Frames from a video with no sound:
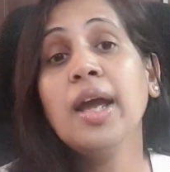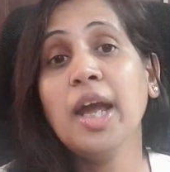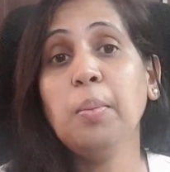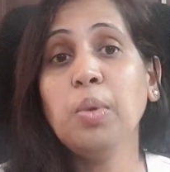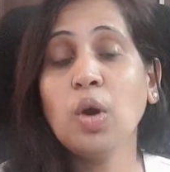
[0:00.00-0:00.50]

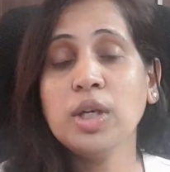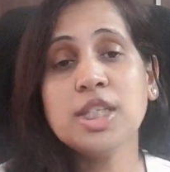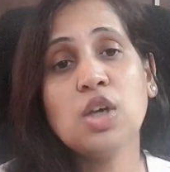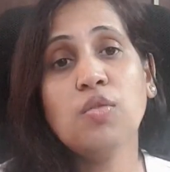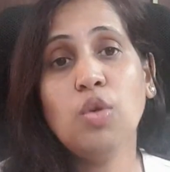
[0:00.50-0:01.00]

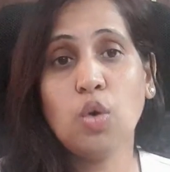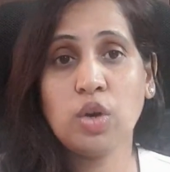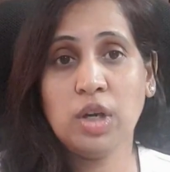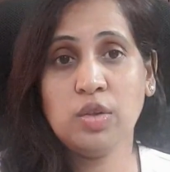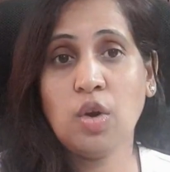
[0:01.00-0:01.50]
employees of
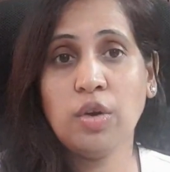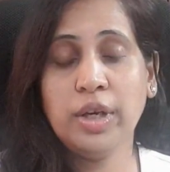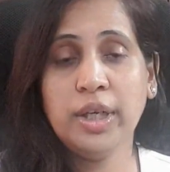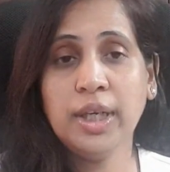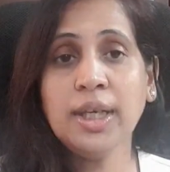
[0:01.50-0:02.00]
local
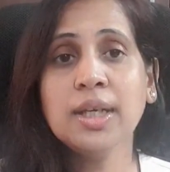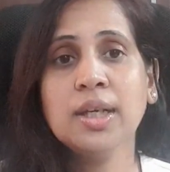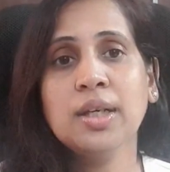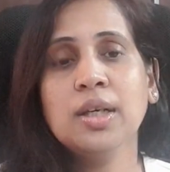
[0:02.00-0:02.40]
authority